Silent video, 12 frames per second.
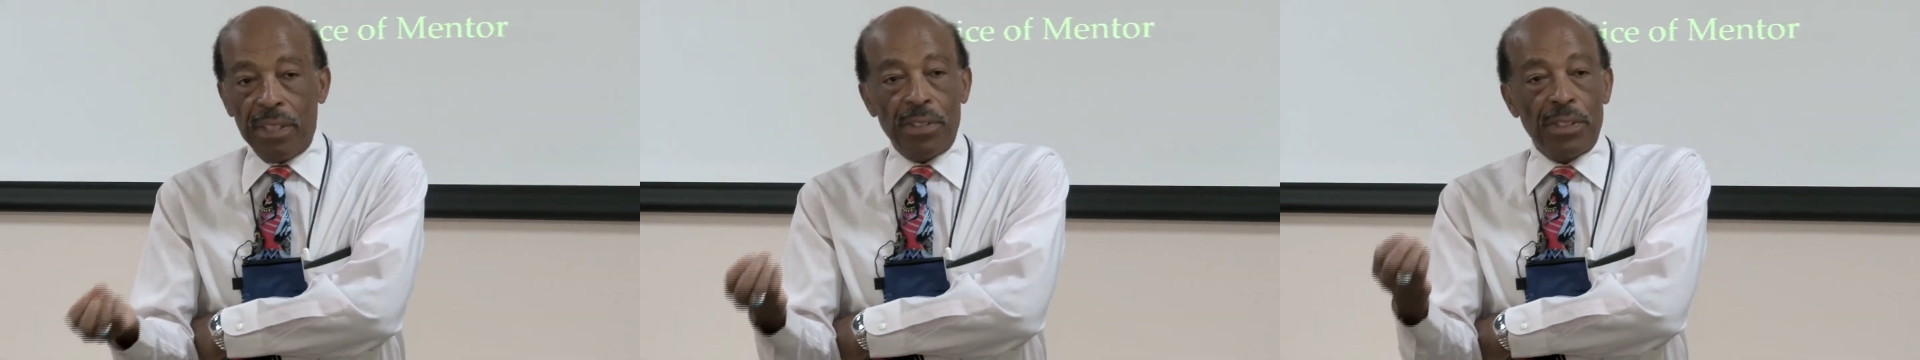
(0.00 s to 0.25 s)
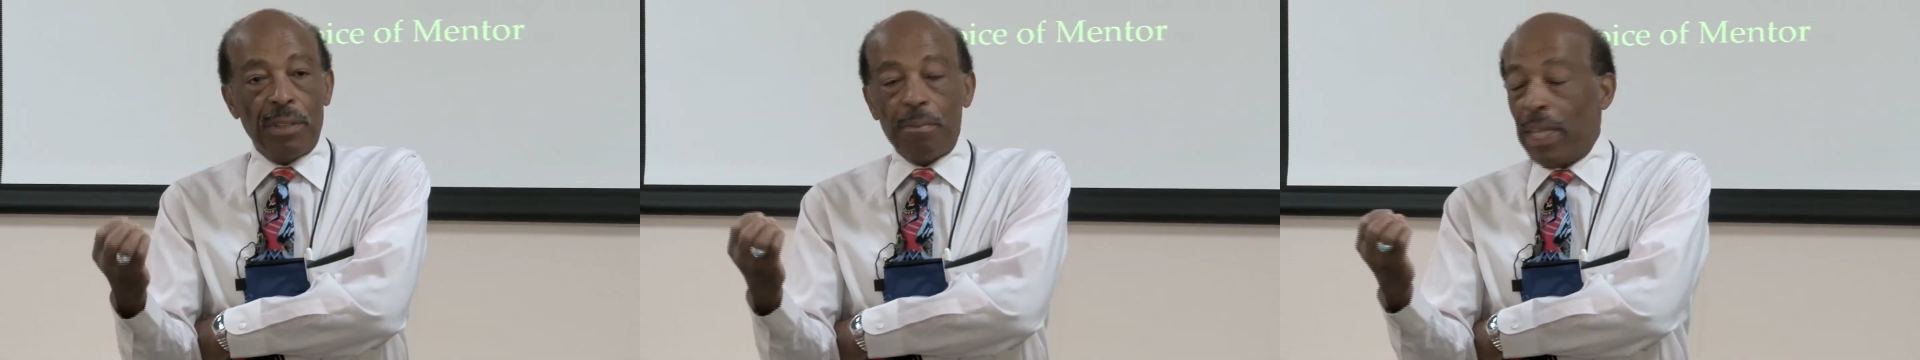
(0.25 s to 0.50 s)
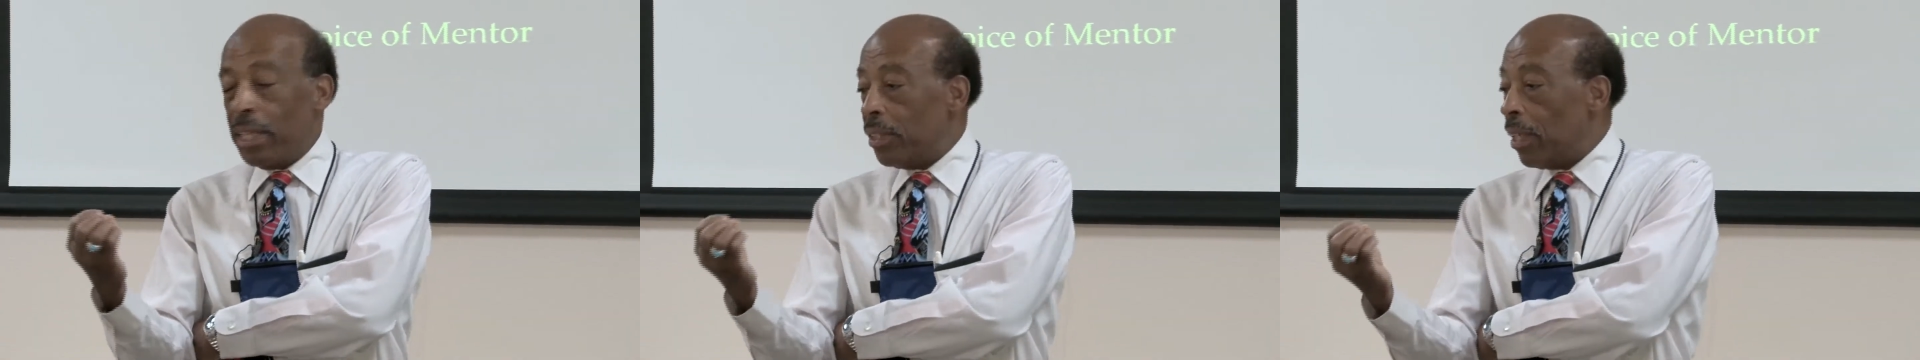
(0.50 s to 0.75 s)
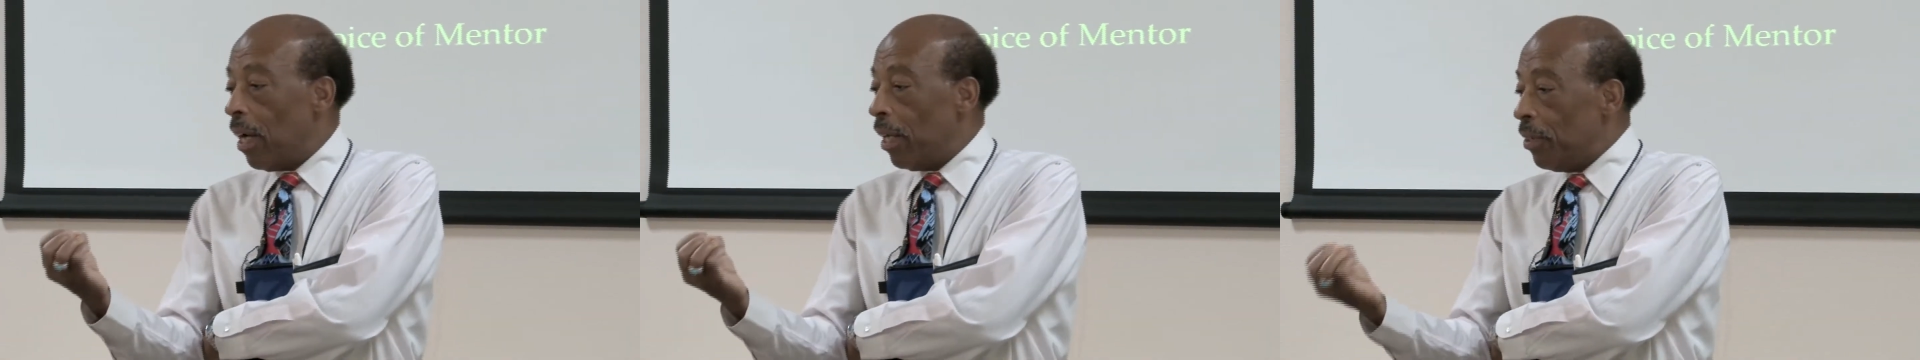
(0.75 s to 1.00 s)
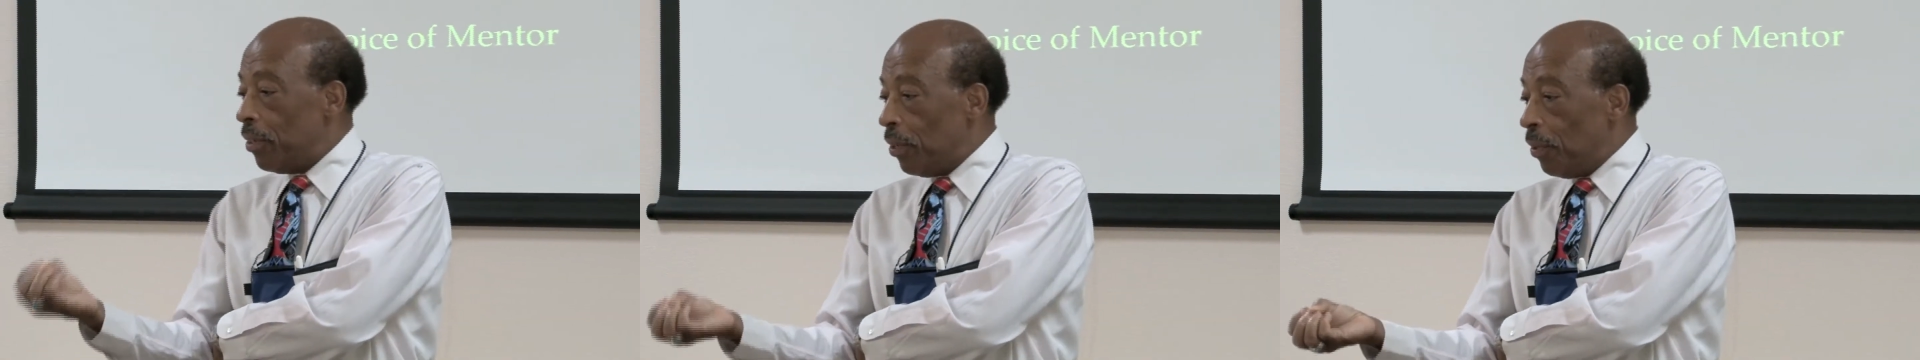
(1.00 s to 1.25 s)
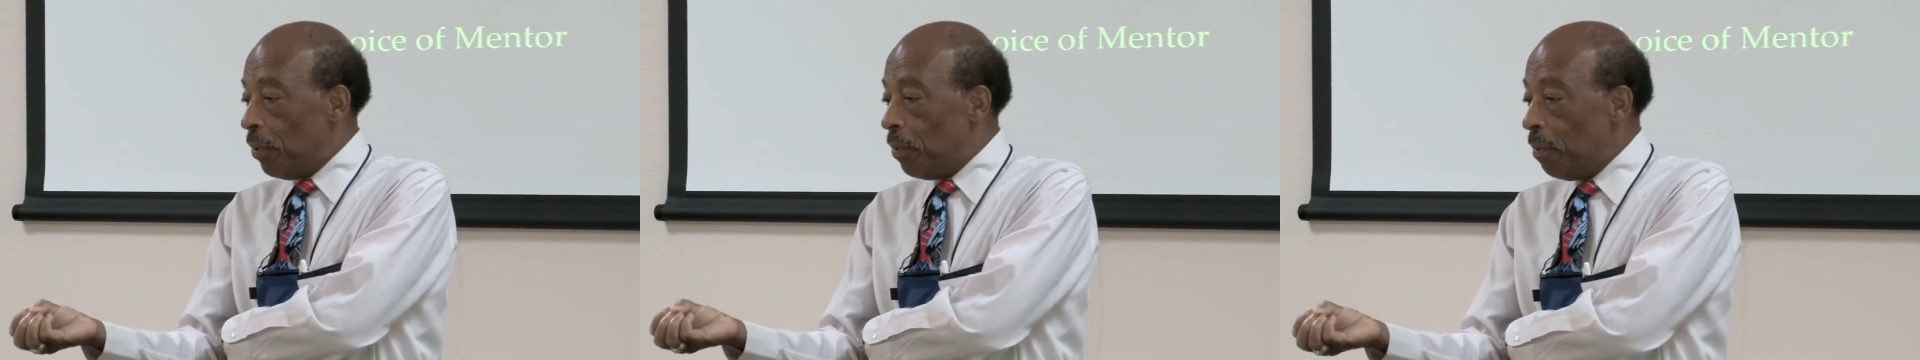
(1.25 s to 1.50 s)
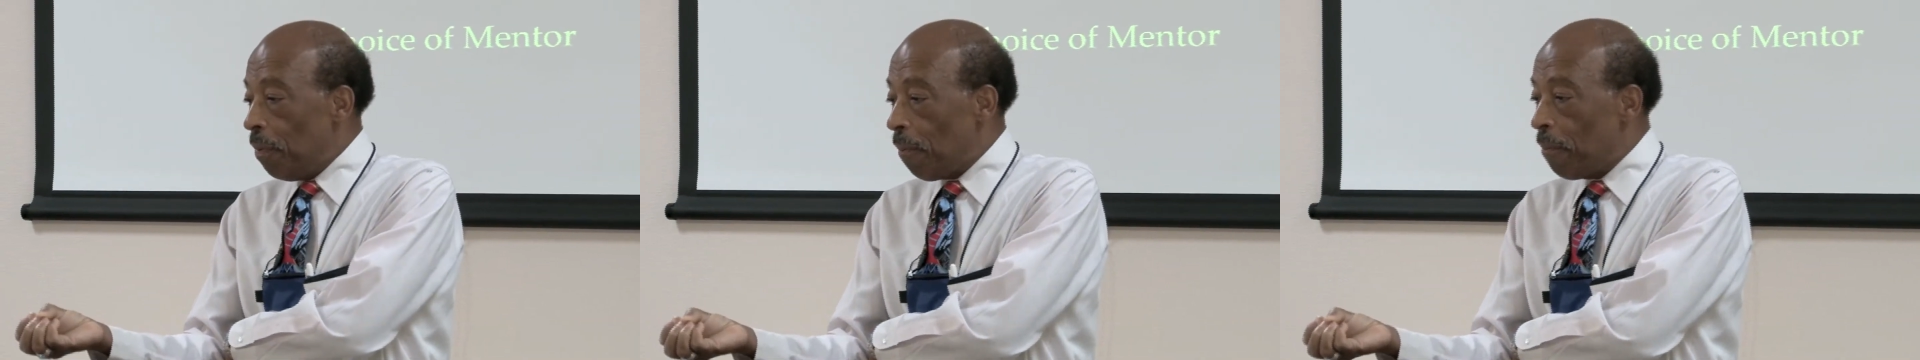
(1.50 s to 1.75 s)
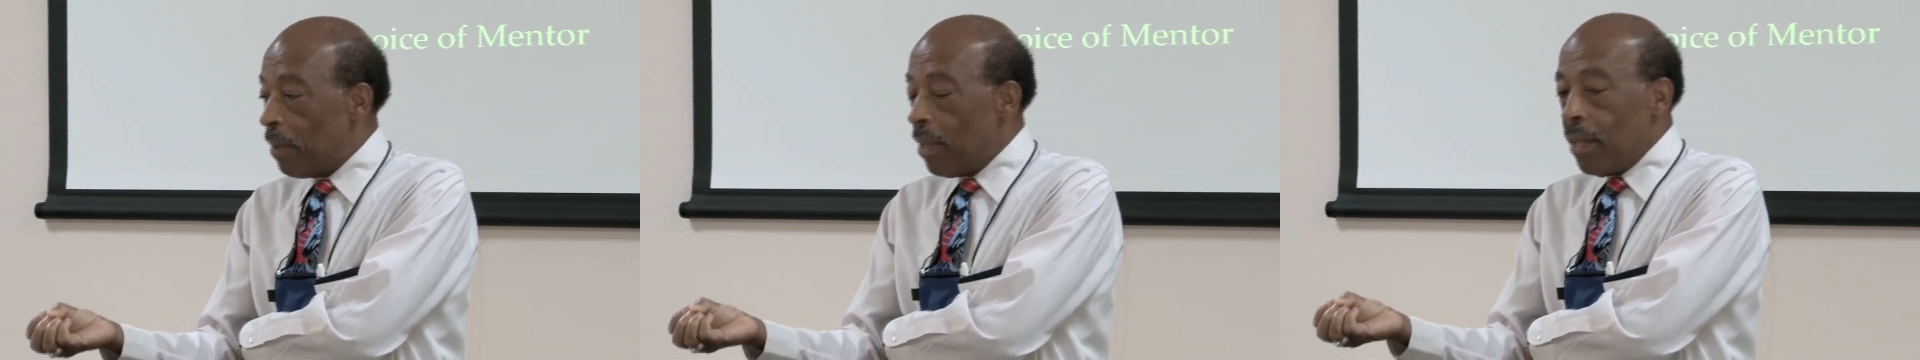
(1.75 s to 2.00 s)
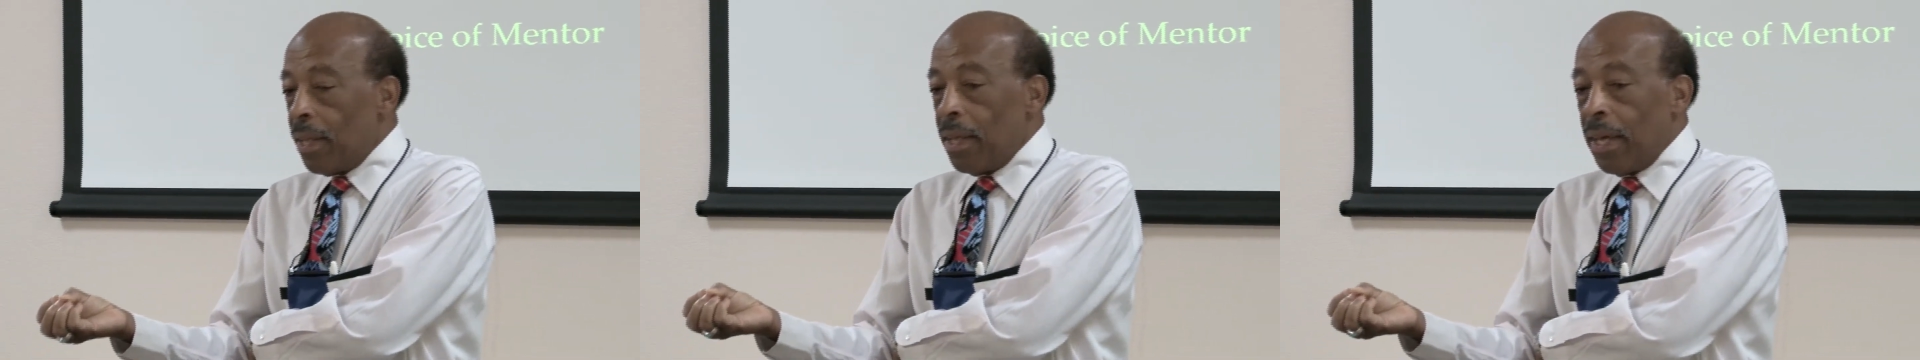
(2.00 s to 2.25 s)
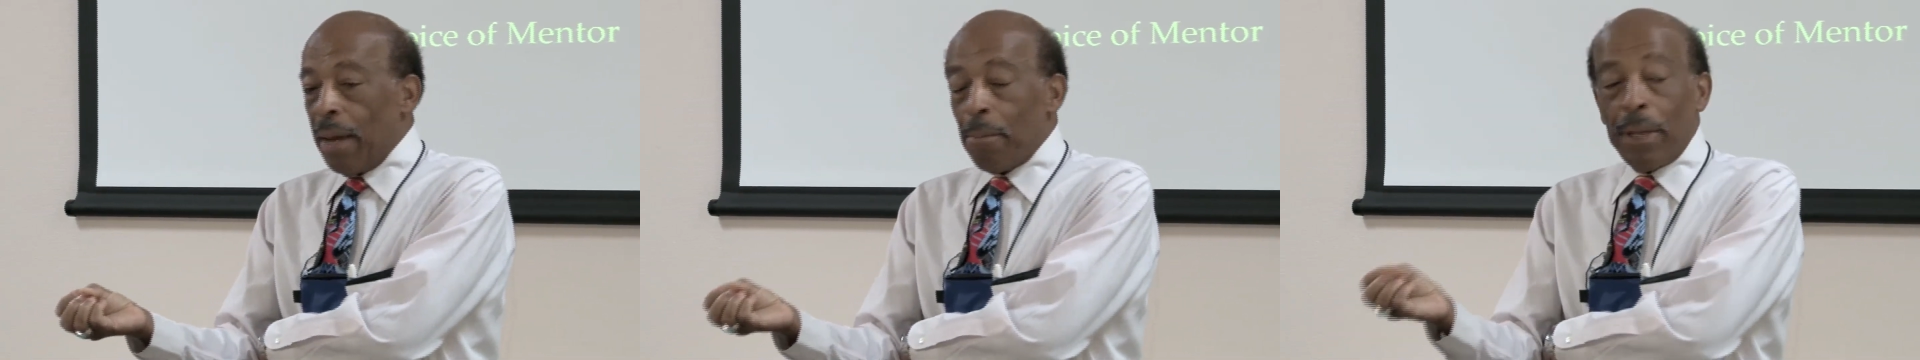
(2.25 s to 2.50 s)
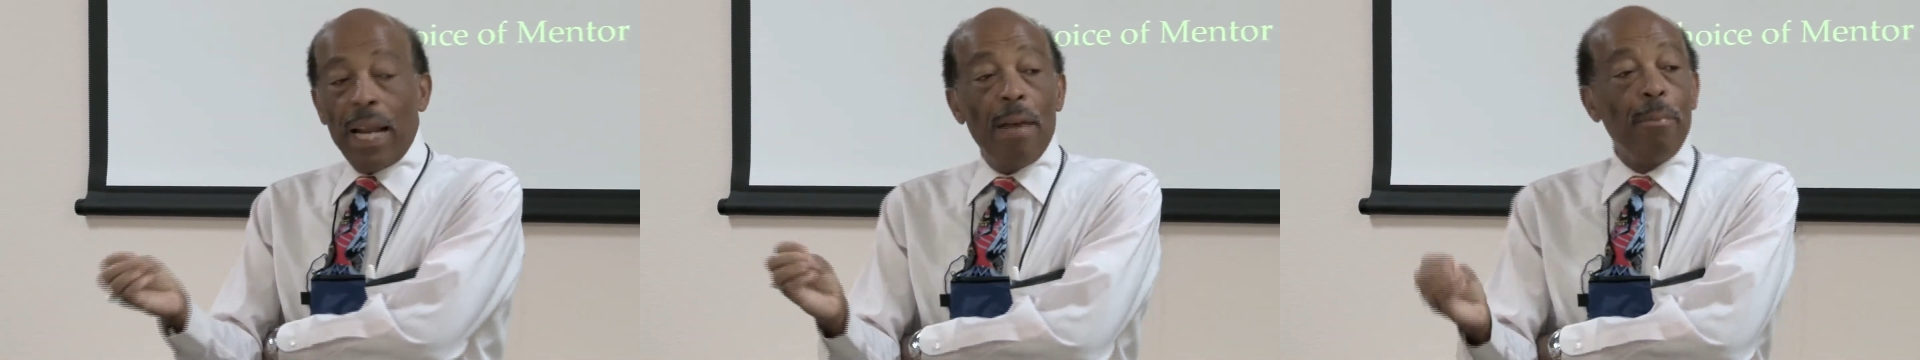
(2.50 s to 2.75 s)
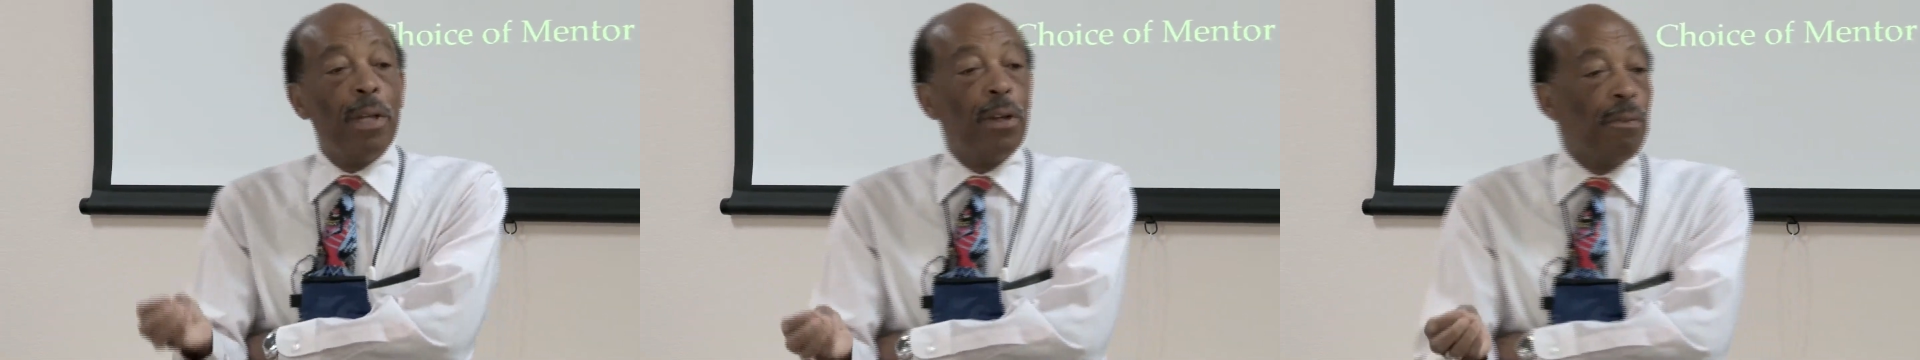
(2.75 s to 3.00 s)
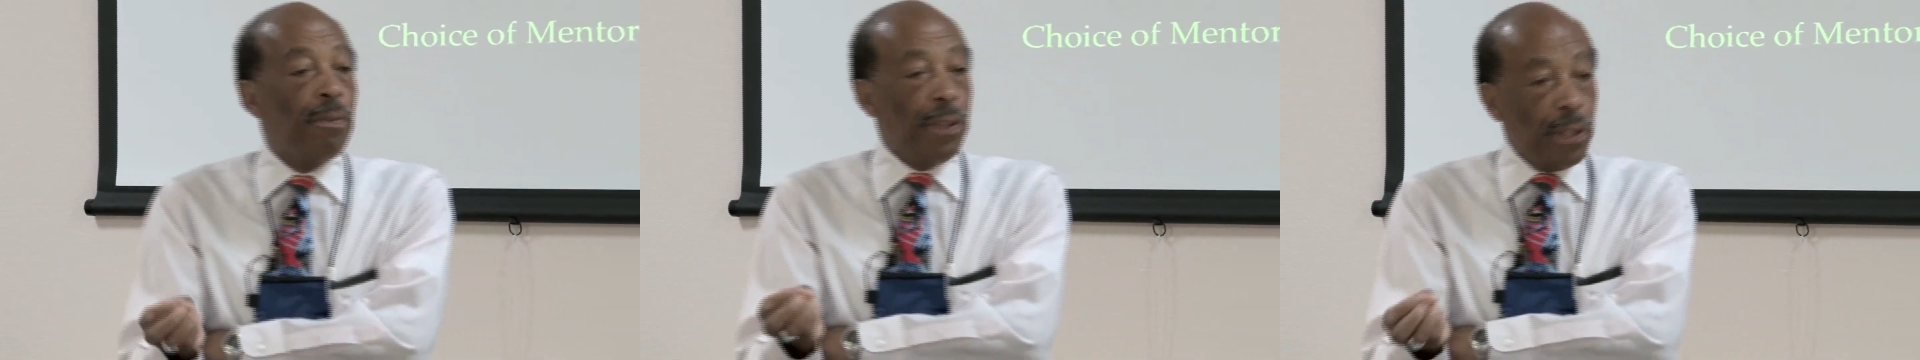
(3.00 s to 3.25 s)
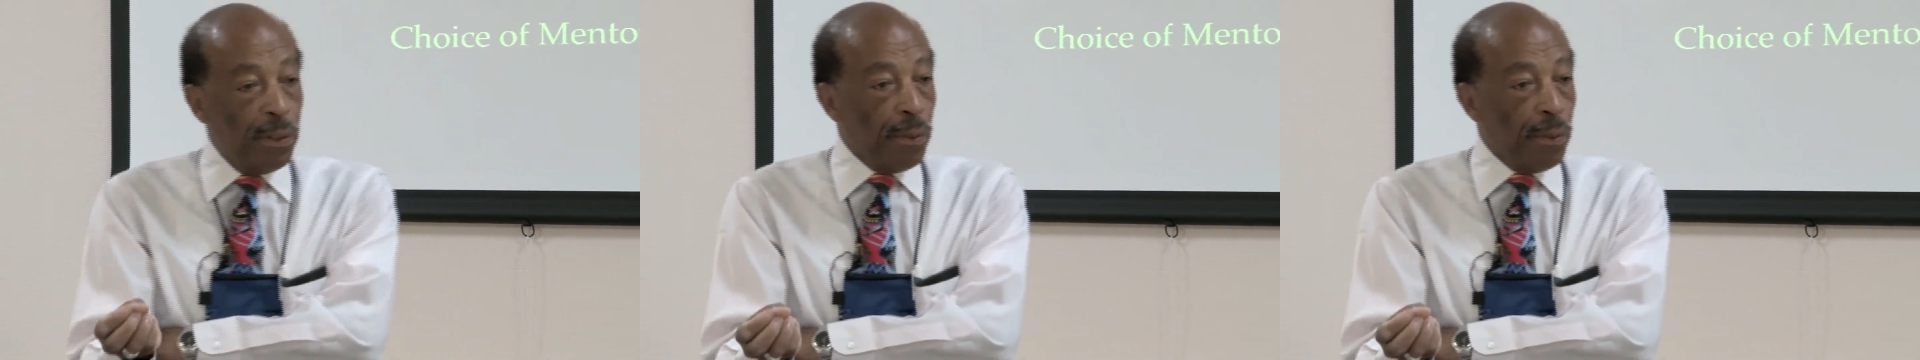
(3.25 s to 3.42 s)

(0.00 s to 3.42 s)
These are some things you ought to do. But I'm here for